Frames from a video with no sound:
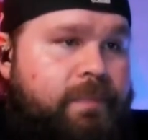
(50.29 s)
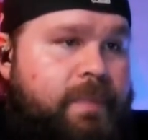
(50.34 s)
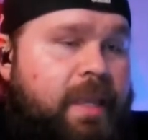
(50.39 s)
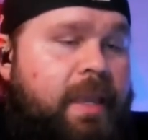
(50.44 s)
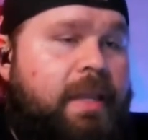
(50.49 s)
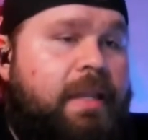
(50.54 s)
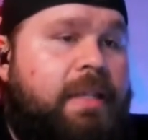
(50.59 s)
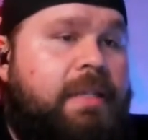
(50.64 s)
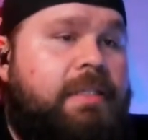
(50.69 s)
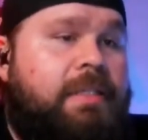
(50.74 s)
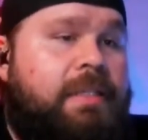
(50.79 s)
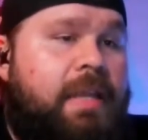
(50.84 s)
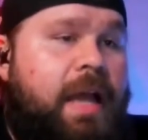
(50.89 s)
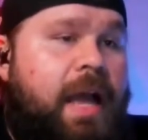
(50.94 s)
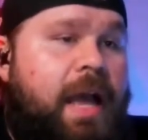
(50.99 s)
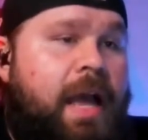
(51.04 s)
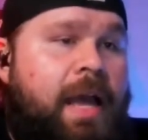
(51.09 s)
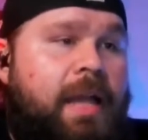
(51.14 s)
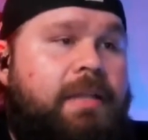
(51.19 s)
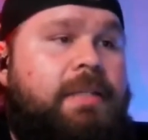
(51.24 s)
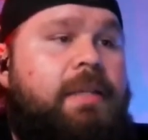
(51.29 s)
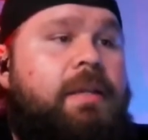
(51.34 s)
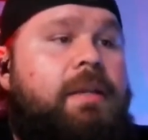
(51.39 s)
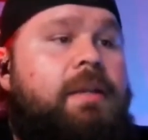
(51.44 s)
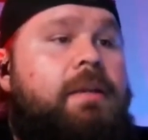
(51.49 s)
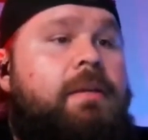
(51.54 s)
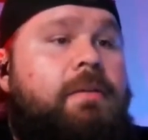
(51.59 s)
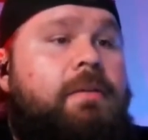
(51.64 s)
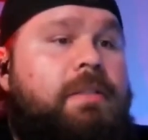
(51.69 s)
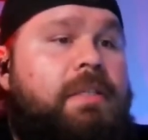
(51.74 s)
It is not
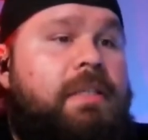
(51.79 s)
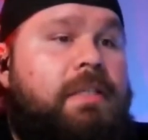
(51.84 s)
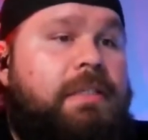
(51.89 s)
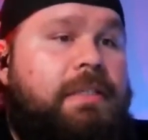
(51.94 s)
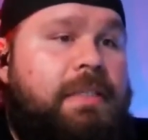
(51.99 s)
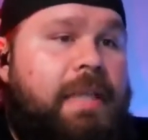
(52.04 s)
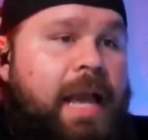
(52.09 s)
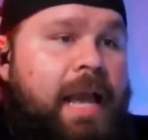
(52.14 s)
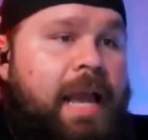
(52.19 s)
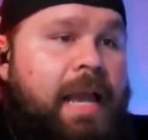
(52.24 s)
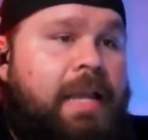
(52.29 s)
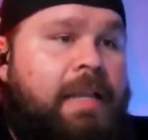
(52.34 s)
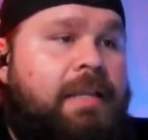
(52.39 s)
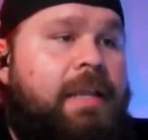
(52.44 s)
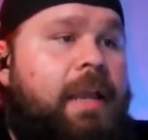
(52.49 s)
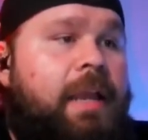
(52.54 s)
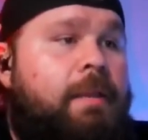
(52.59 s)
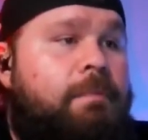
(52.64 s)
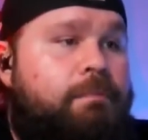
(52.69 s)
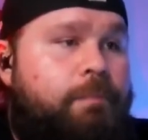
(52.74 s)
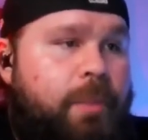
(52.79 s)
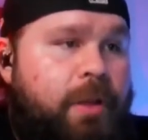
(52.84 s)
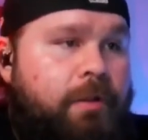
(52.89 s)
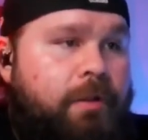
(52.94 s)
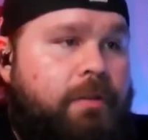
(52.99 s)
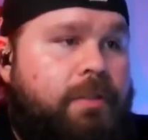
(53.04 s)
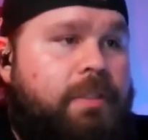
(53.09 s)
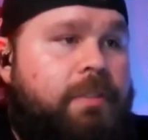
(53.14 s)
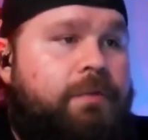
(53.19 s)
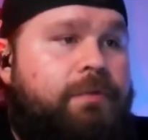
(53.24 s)
designed and
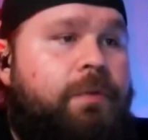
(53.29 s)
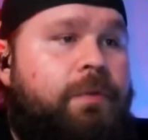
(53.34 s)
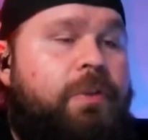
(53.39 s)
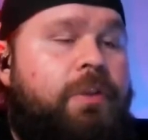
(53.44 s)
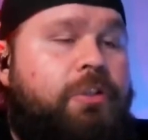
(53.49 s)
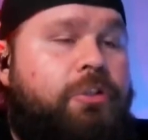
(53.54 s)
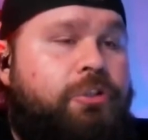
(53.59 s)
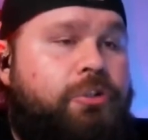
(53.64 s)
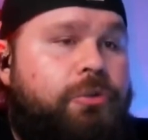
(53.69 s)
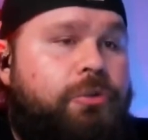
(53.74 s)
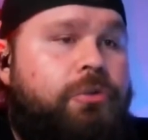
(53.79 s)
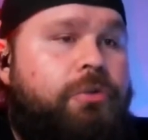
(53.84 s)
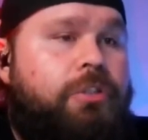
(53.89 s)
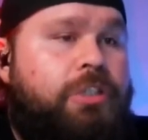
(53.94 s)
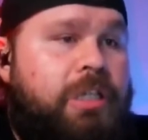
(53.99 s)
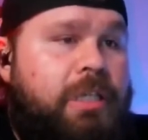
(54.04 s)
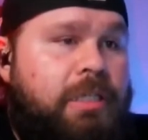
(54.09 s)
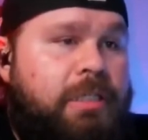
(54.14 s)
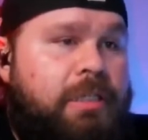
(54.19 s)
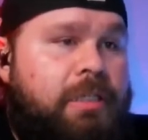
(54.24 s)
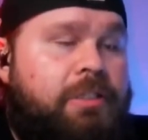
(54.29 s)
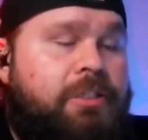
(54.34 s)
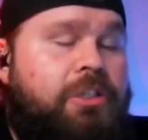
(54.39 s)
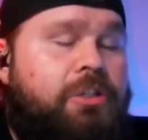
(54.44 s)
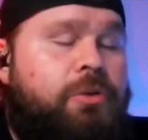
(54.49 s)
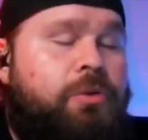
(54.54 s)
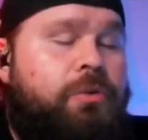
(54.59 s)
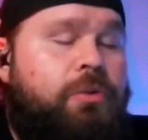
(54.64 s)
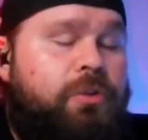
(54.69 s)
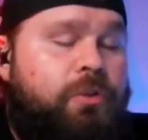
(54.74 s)
built for the true Jesus.
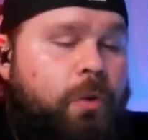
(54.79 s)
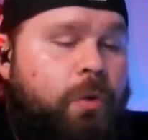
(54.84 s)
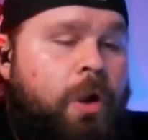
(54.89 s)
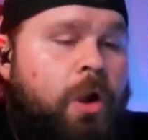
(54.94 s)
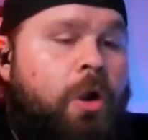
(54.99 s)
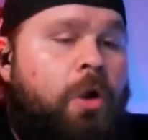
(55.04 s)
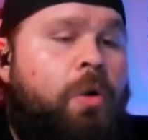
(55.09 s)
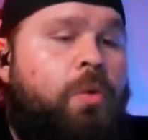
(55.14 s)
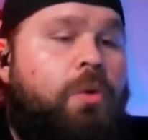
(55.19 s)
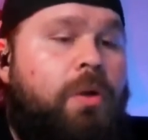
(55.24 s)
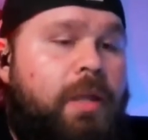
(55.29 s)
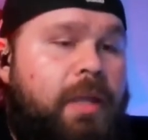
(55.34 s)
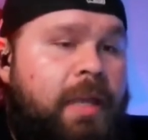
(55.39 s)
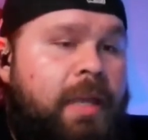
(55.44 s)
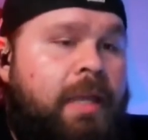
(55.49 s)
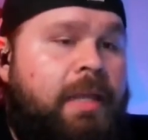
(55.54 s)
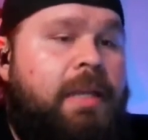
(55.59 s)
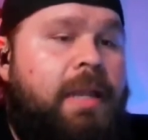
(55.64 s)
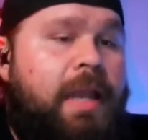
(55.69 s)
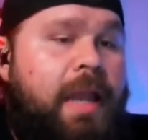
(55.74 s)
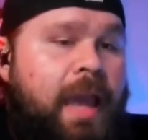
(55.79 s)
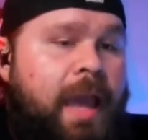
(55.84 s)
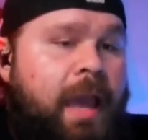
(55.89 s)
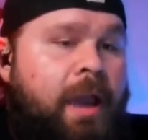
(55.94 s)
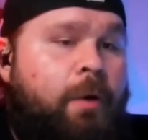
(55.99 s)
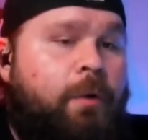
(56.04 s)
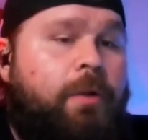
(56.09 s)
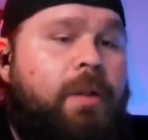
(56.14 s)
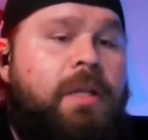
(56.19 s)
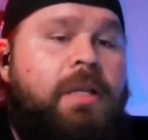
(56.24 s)
You throw it
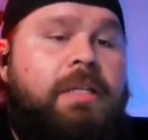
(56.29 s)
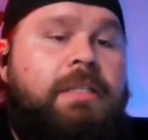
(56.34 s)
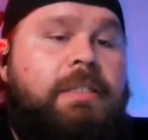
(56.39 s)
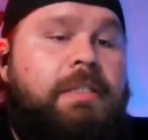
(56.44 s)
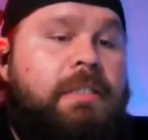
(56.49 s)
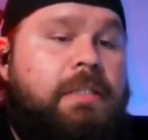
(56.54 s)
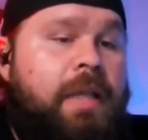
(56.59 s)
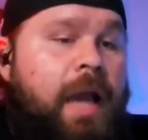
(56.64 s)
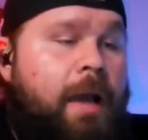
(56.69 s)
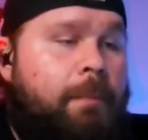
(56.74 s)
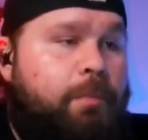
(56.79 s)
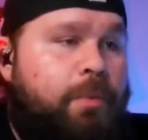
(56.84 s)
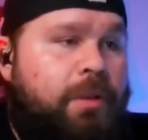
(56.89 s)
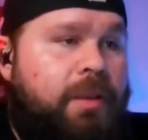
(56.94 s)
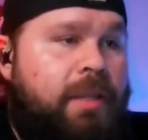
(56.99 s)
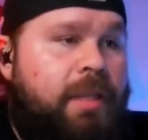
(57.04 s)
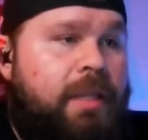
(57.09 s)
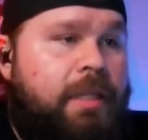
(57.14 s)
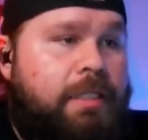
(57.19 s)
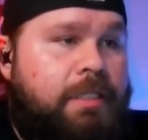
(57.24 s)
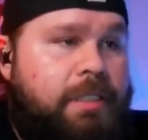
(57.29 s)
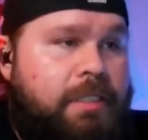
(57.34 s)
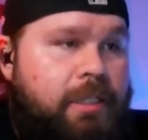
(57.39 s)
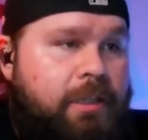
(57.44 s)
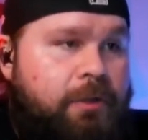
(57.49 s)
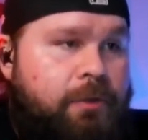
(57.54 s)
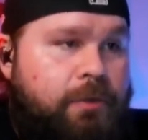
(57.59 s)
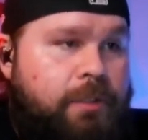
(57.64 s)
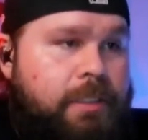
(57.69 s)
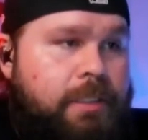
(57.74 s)
out. Stop with the
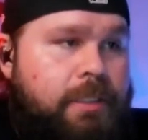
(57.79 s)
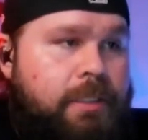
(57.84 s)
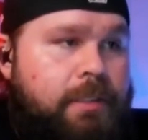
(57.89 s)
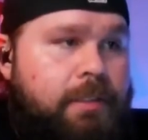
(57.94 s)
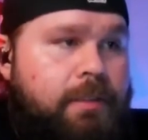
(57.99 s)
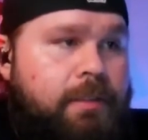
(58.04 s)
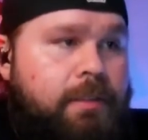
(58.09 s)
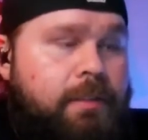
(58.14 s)
excuse.